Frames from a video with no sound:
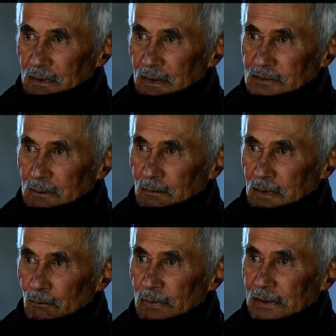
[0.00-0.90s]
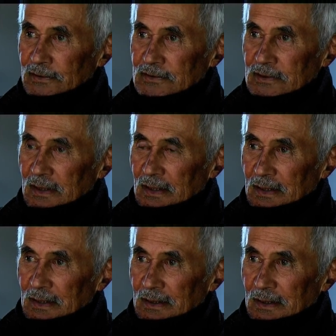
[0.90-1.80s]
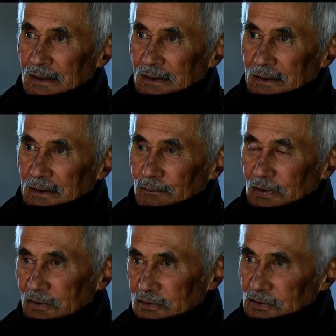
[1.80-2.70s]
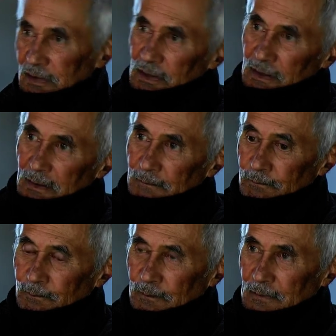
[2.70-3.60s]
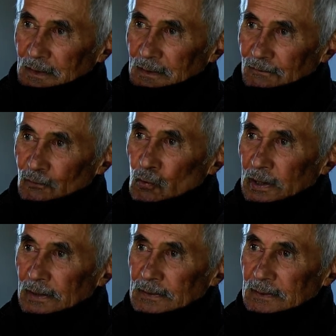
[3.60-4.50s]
some complaints because of the fallout.